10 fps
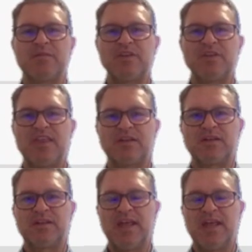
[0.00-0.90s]
But
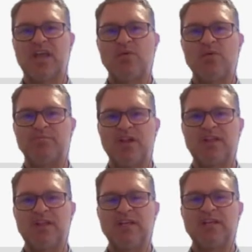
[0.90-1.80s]
that's how we
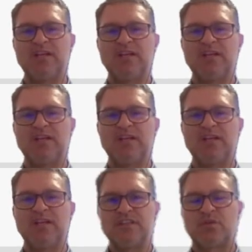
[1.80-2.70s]
build in for
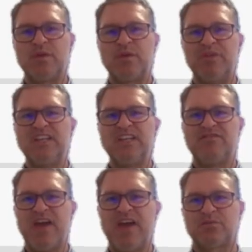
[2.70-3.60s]
risk. We build in
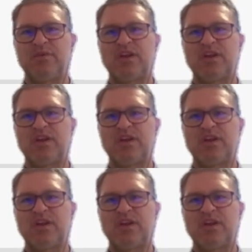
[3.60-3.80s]
fat.